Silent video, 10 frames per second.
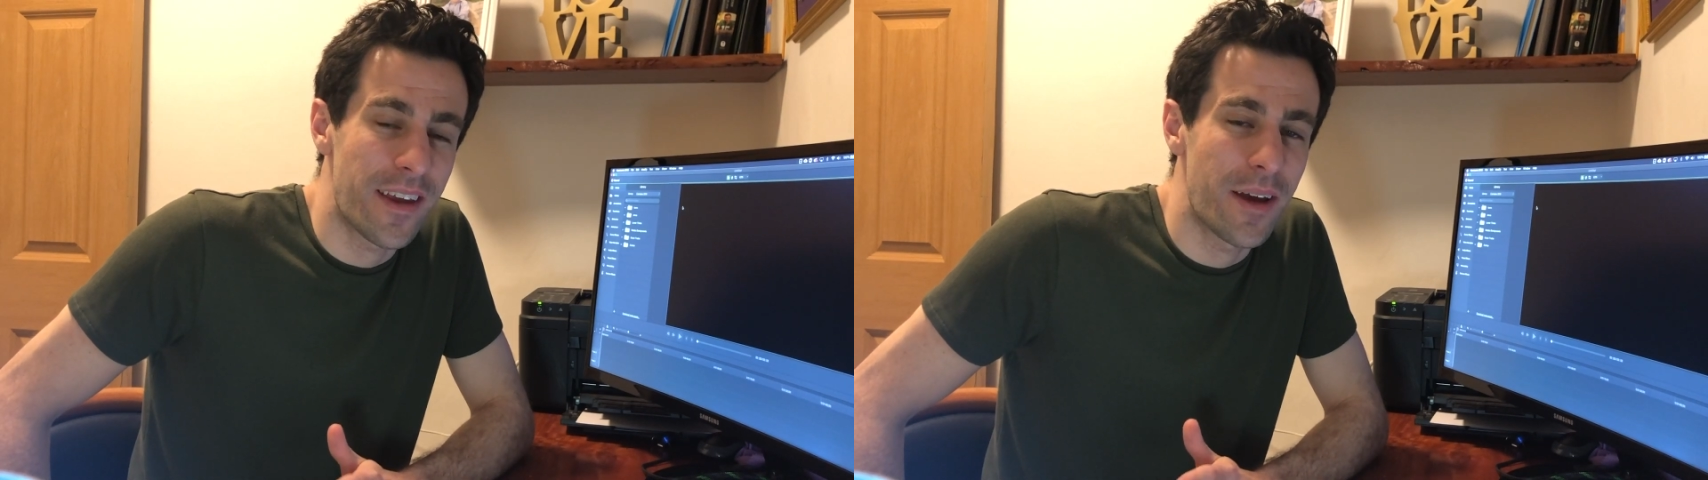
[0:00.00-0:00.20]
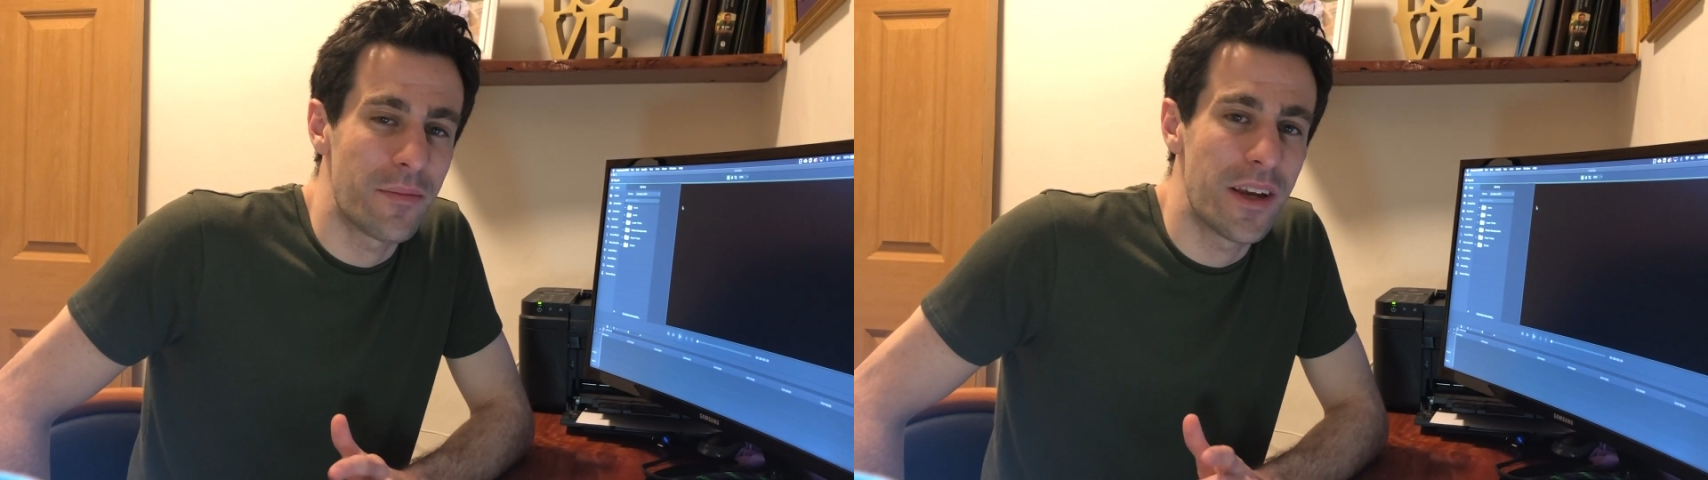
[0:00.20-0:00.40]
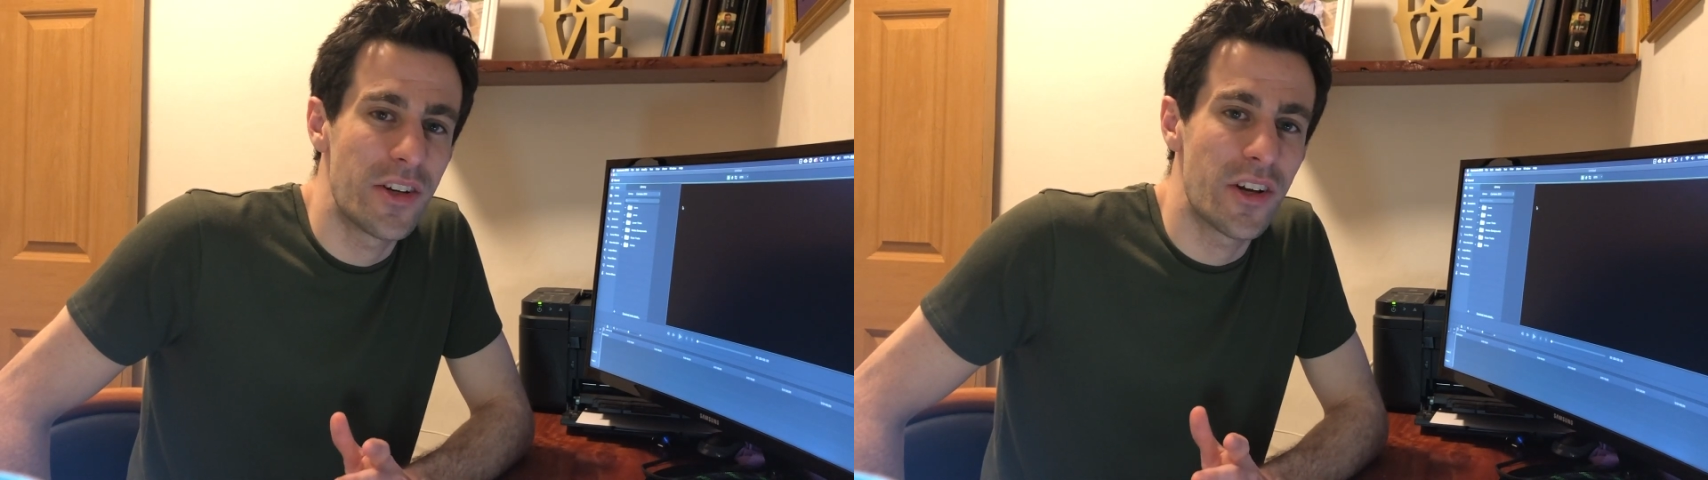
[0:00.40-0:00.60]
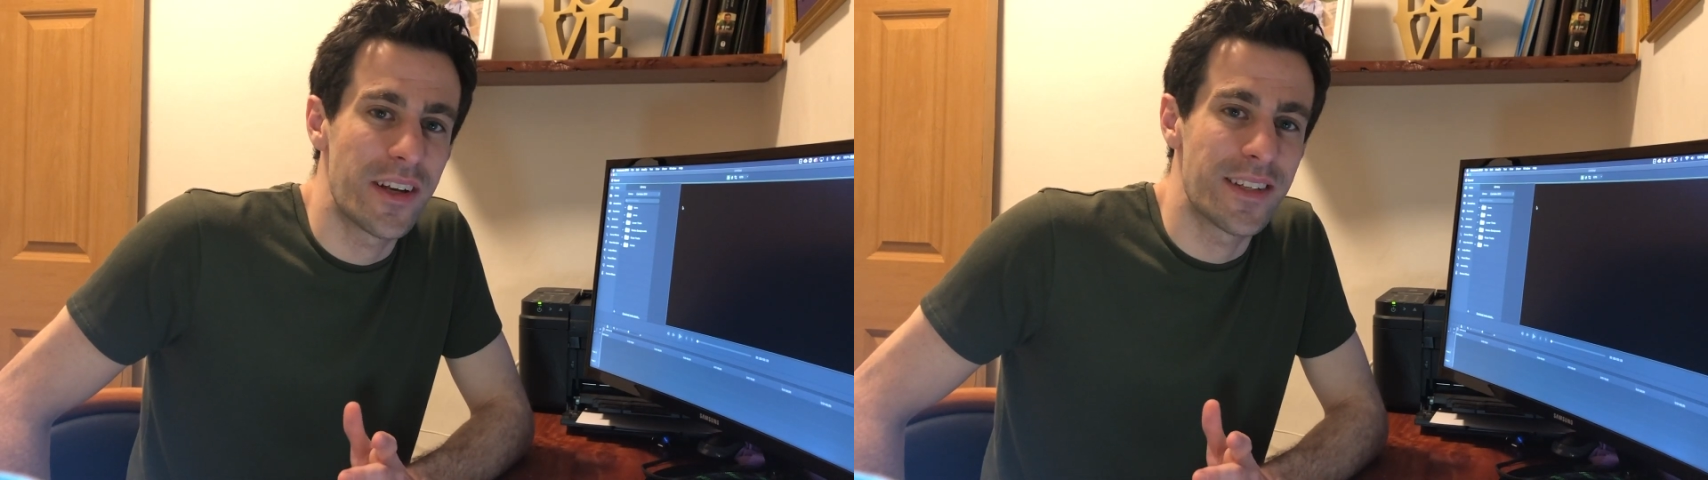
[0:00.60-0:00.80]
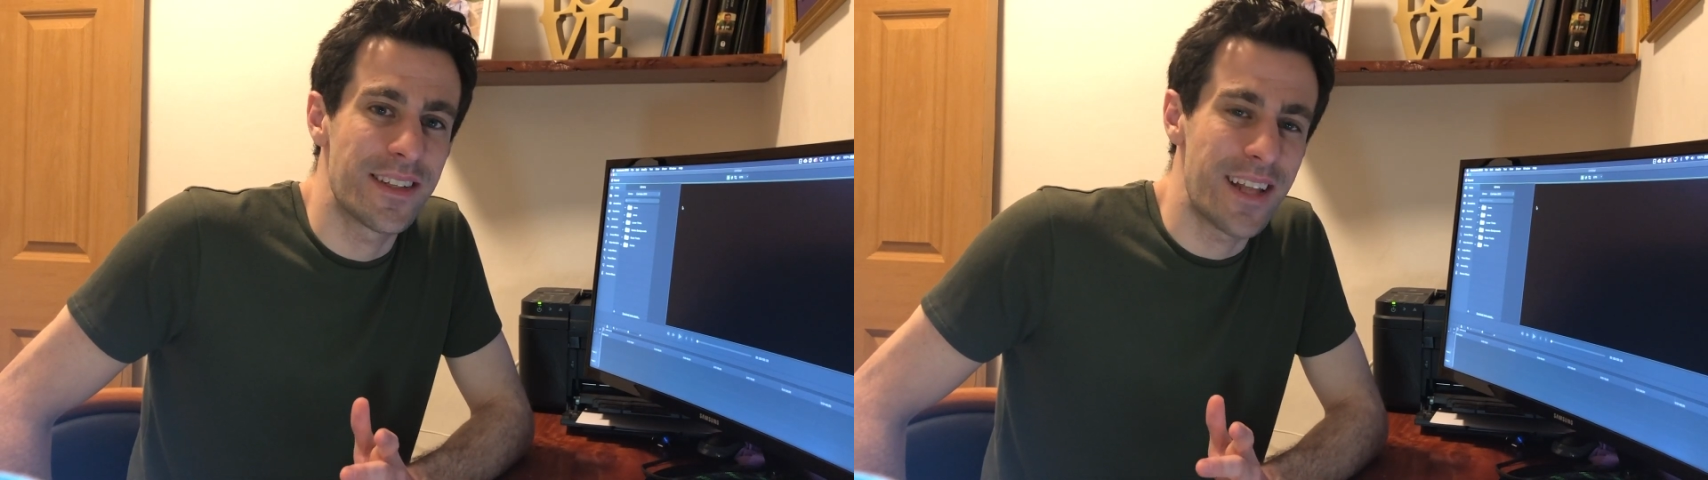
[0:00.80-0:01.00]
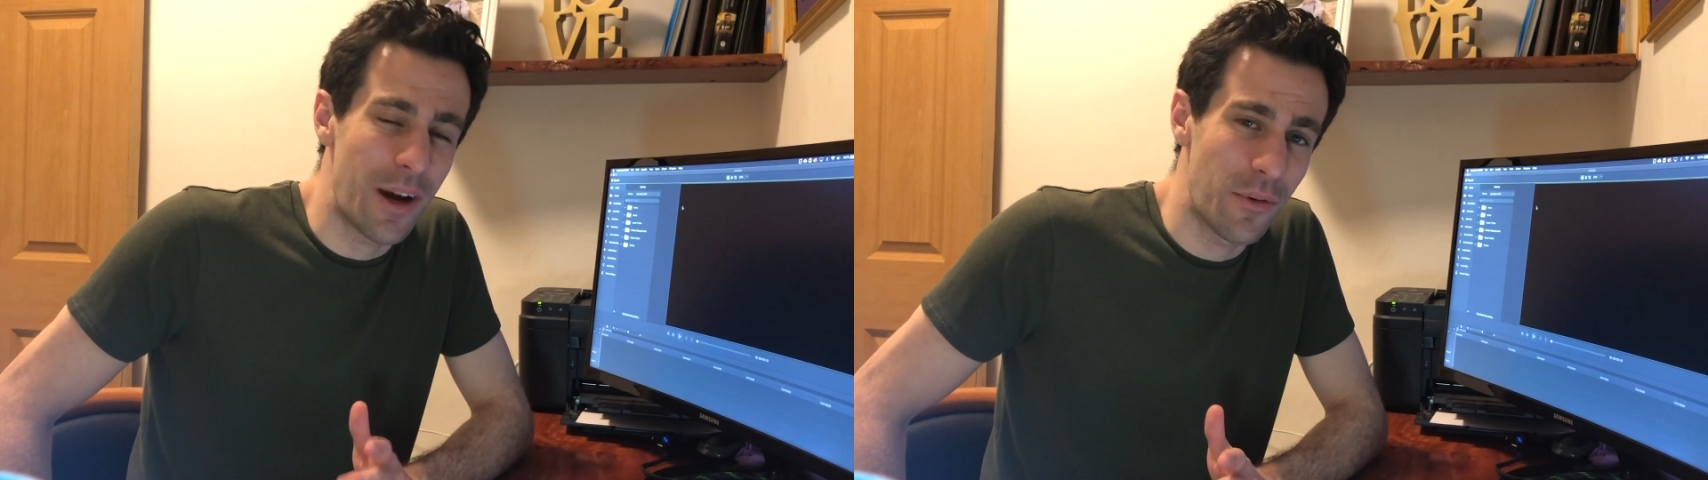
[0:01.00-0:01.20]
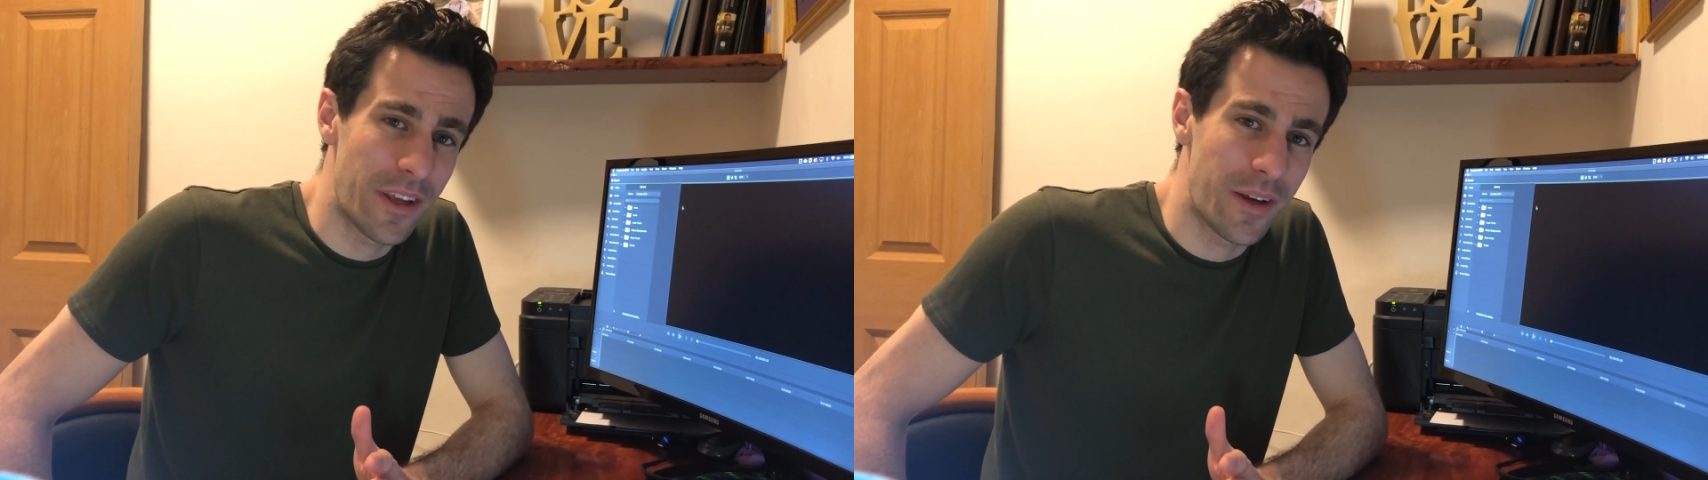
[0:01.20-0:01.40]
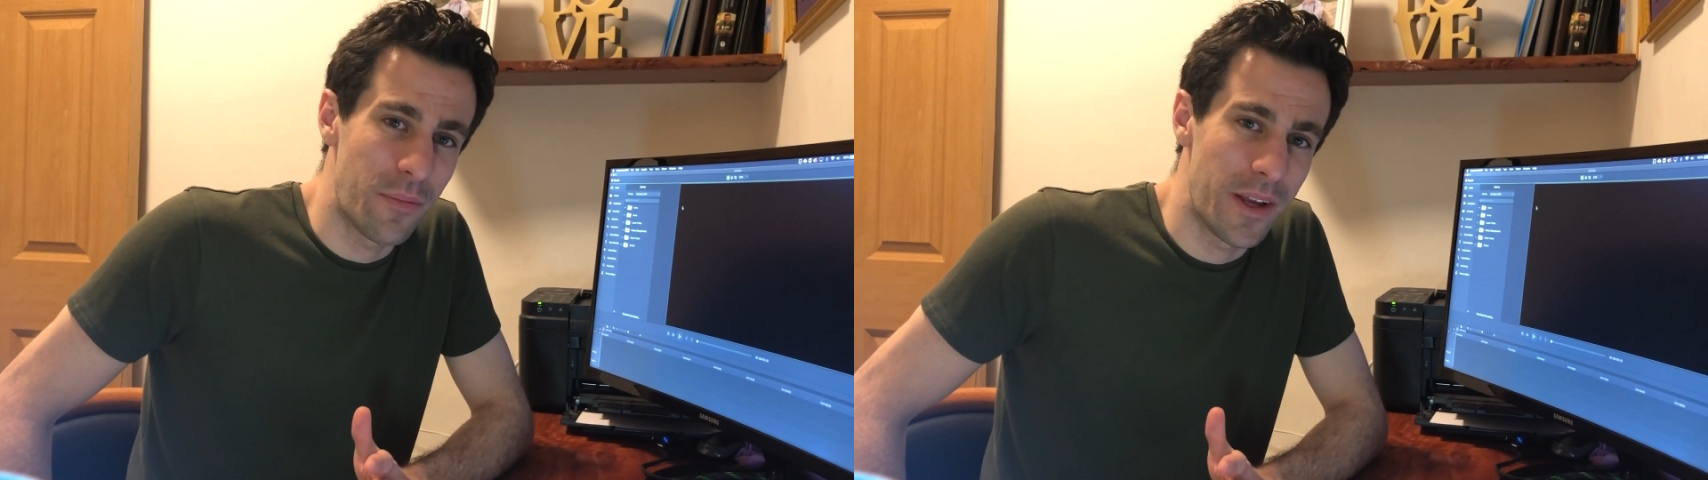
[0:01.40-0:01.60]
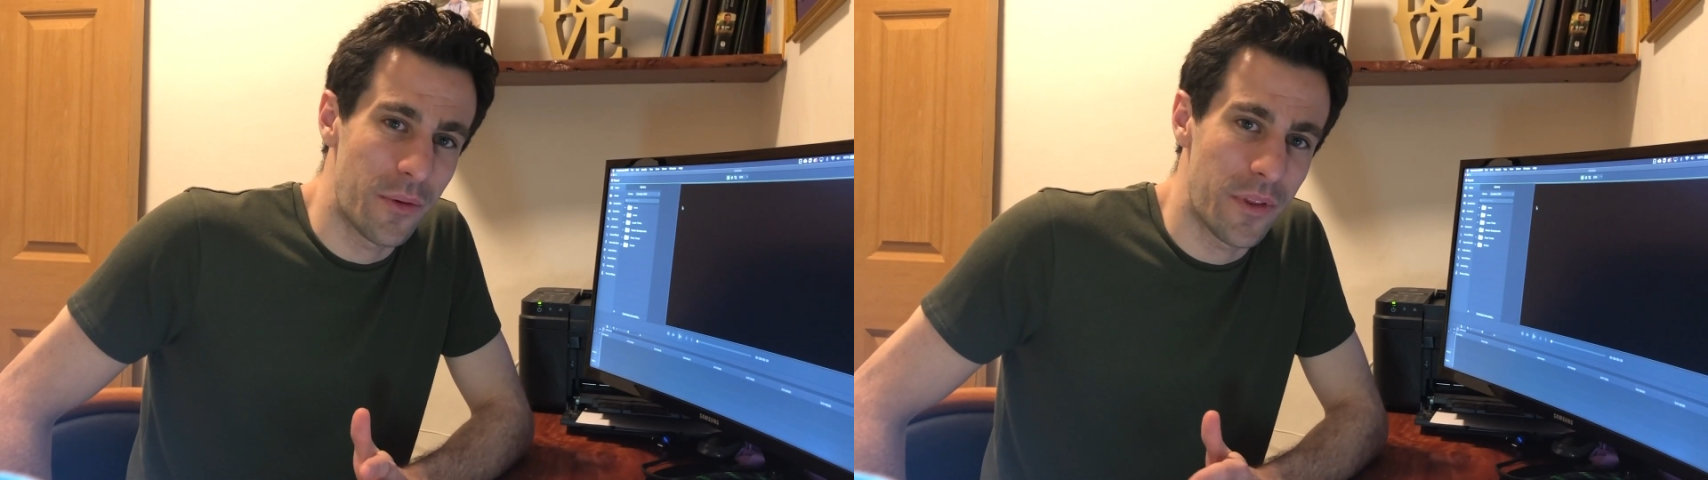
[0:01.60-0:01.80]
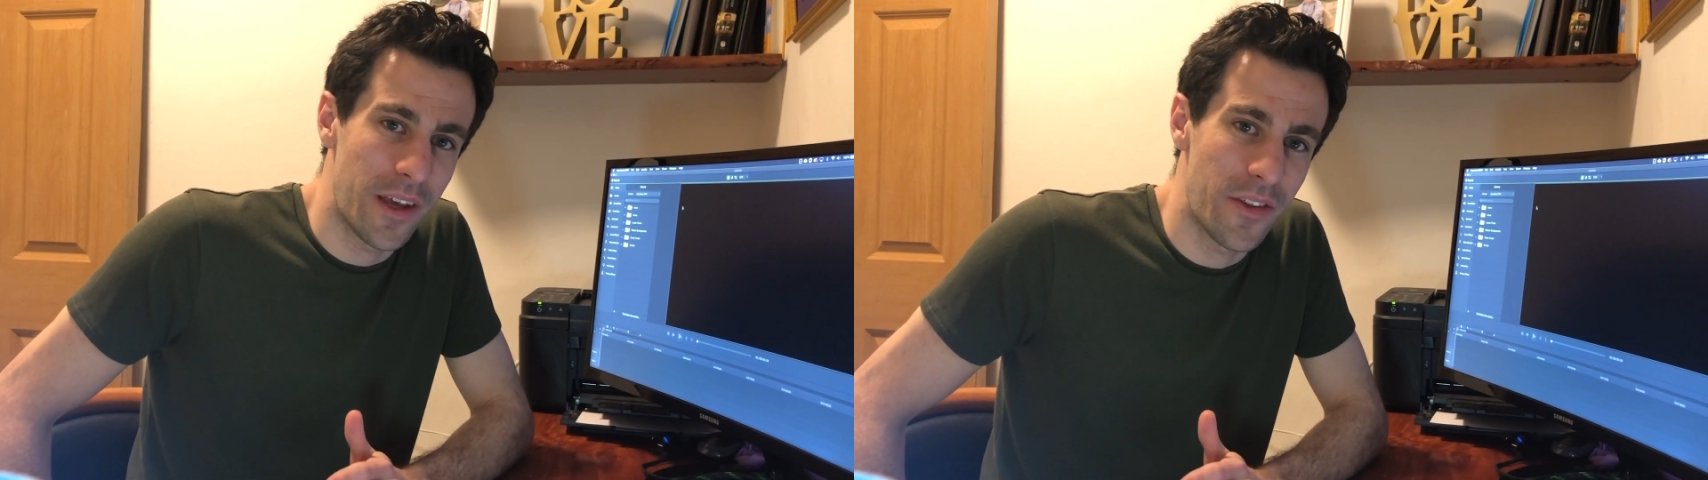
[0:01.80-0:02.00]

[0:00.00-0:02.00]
Camtasia is not really competing with the